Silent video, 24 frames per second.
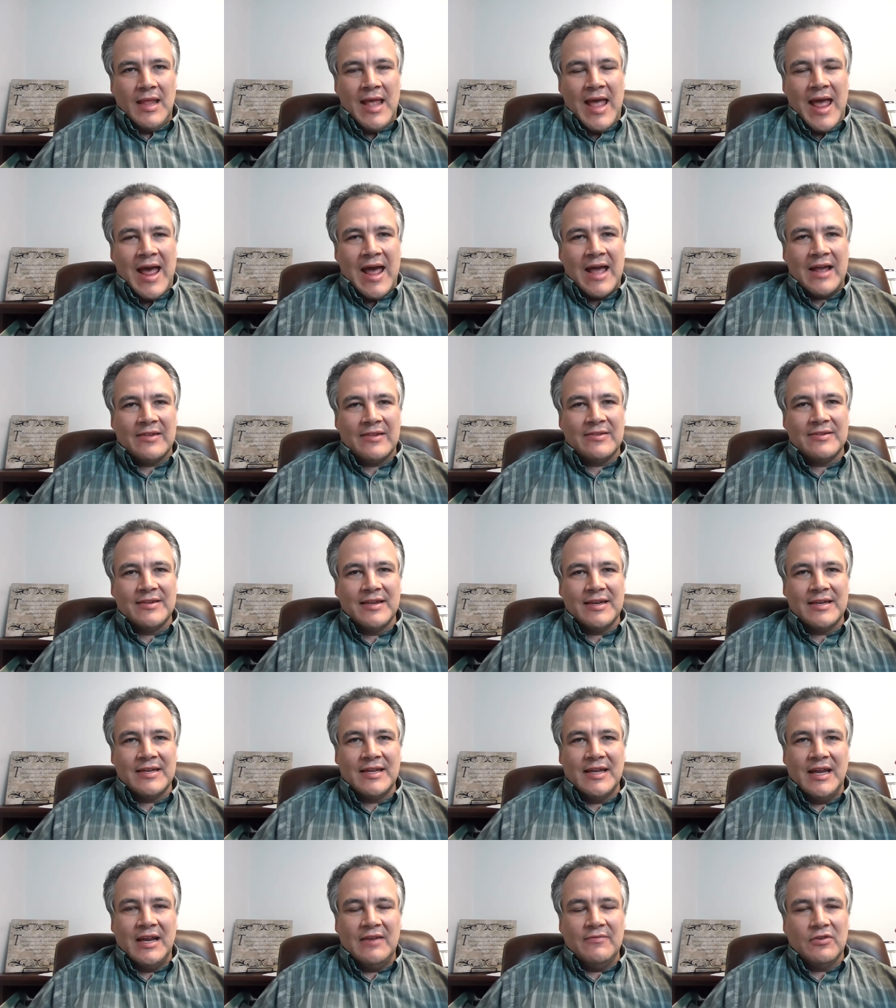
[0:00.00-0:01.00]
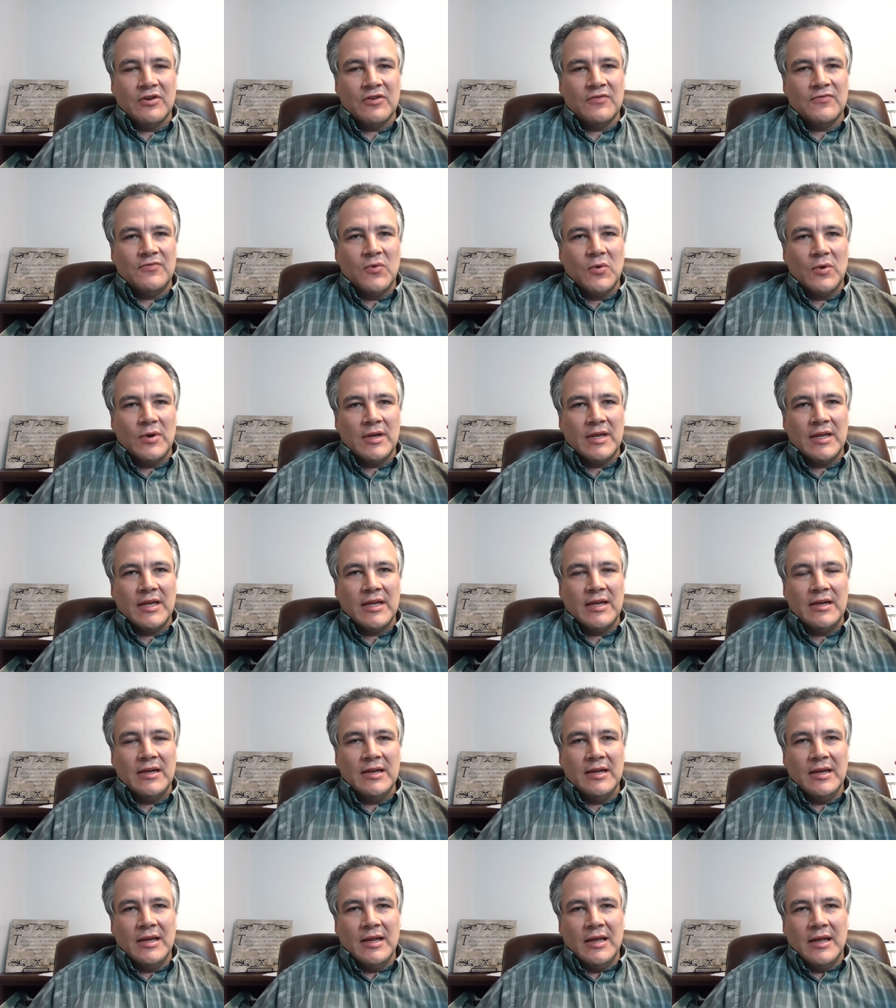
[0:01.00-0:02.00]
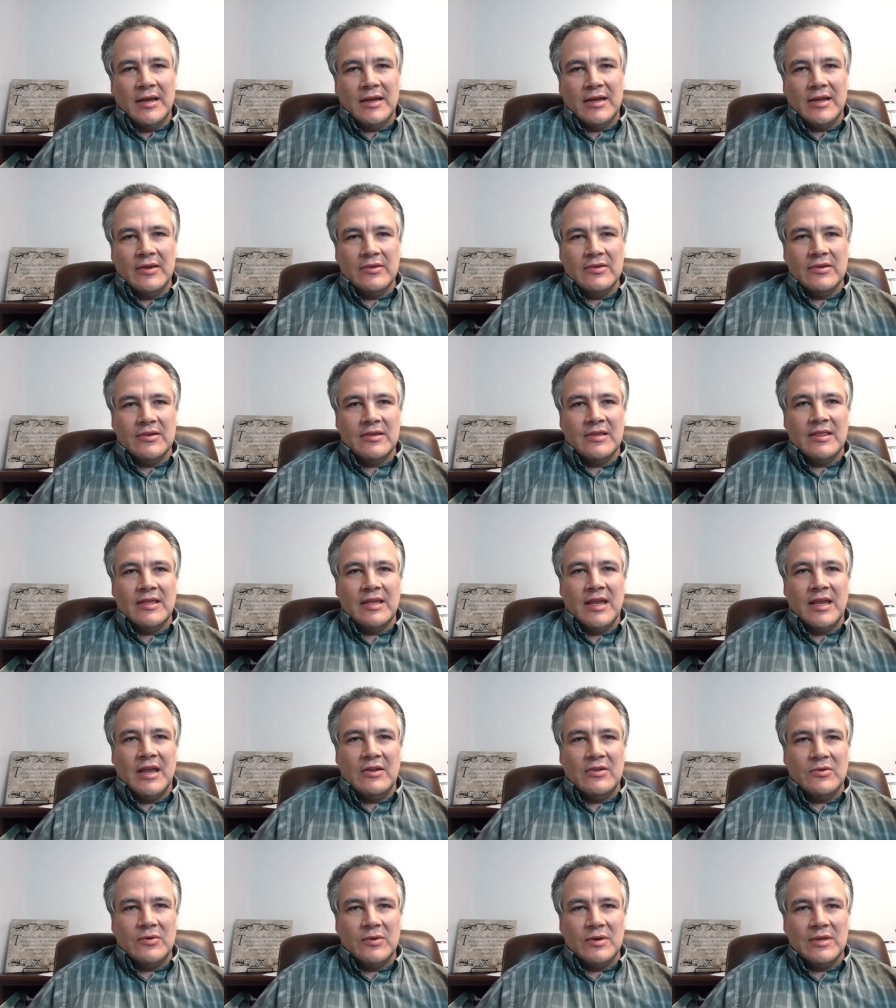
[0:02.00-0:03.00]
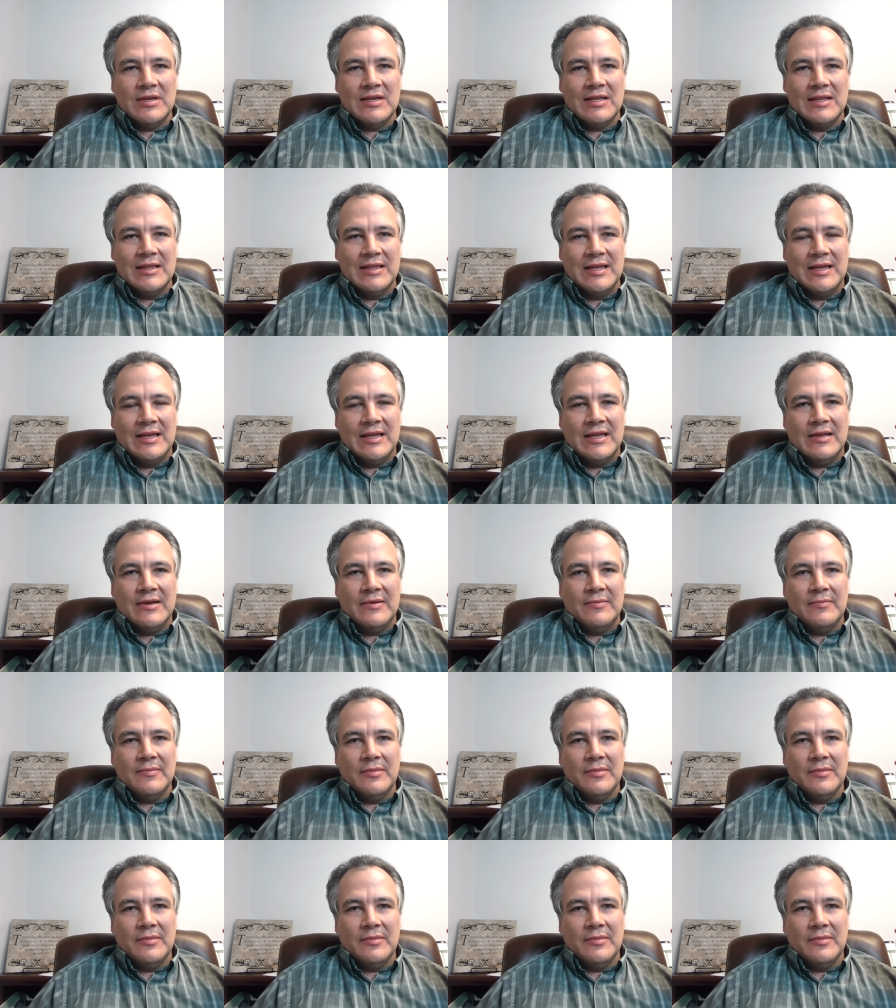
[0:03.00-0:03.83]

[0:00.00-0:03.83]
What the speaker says: Acts 16, verse 14 tells us that the answer is Lydia.